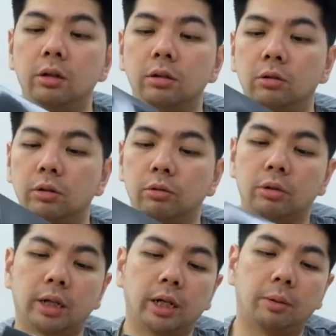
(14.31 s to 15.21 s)
So
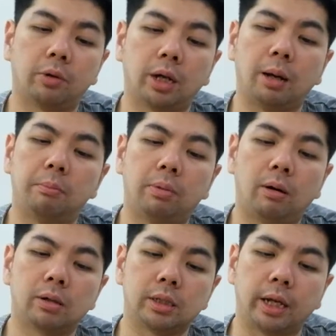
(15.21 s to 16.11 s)
tonight I'm going to
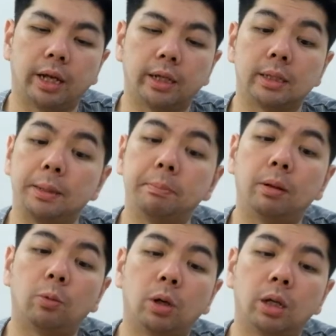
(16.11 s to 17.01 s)
unbox a
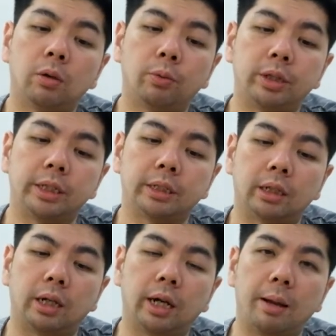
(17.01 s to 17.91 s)
simple one, which is
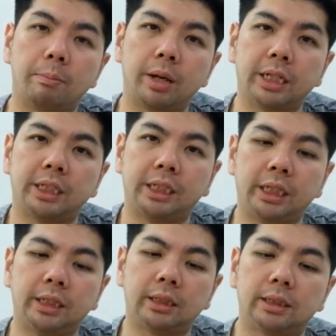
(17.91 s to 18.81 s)
a
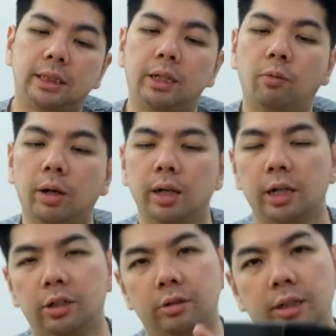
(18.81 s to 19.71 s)

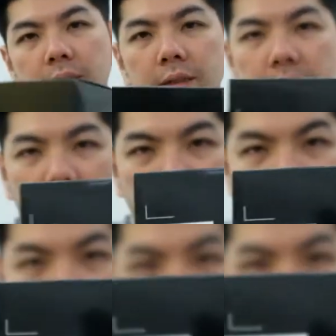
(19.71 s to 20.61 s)

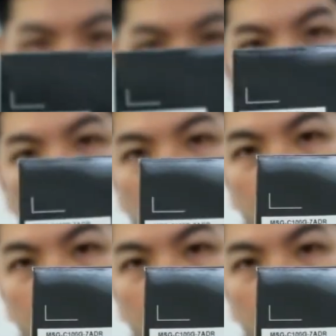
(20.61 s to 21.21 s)
MSG-C100G-7ADR.